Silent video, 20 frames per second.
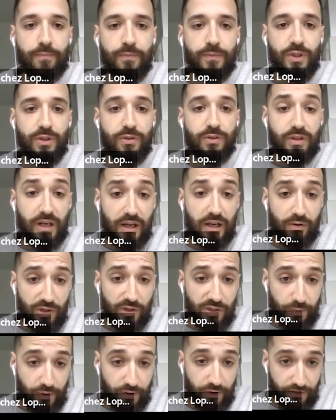So today
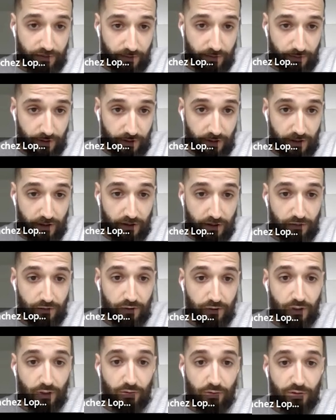corresponds to
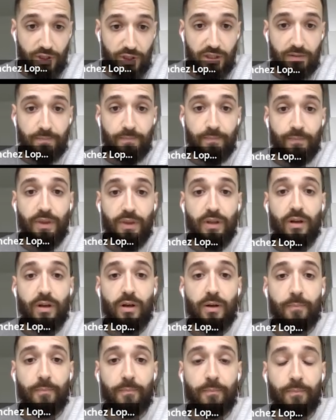the origin.
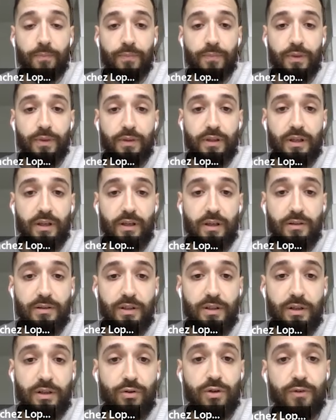The
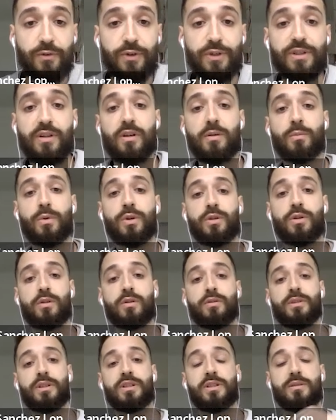universe in our
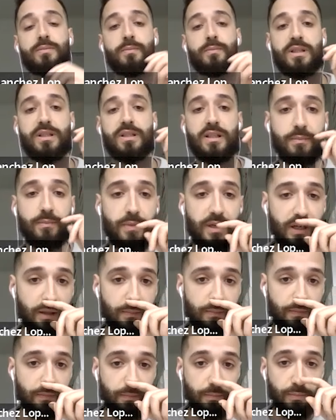model is basically made
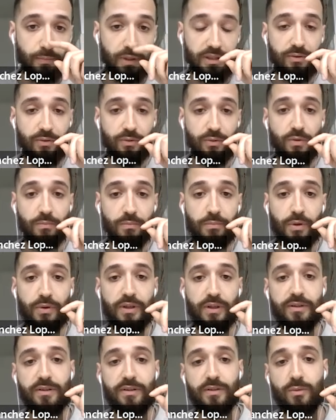up by two
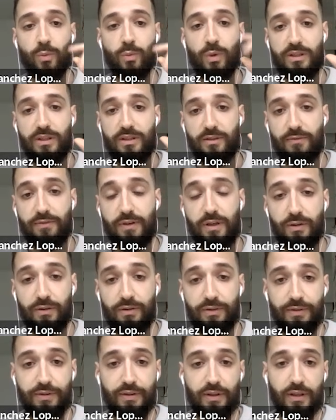components. One is the
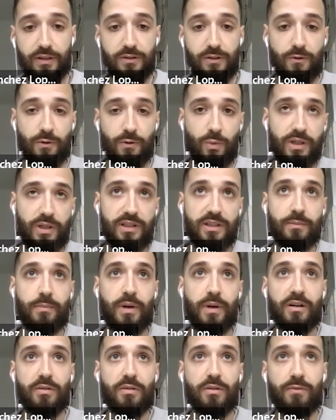field, and the other one is a
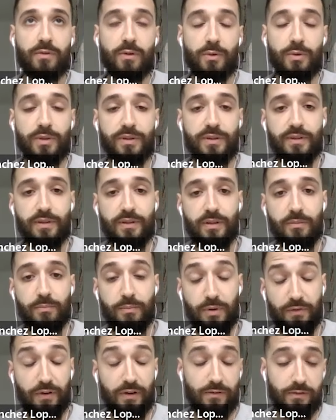background fluid,
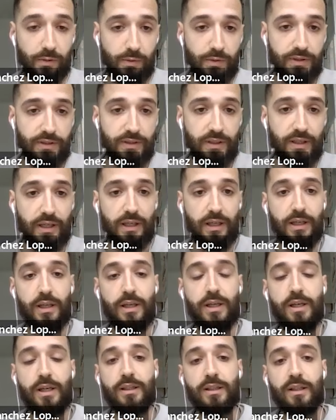perfect fluid,
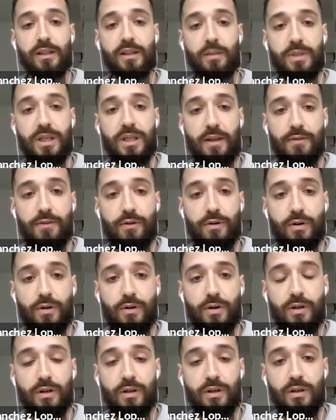that can be
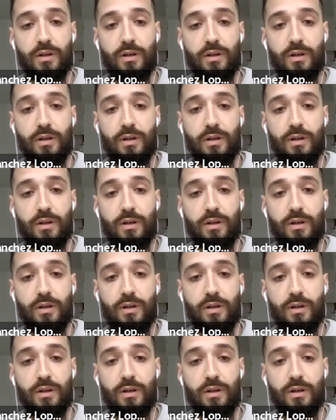either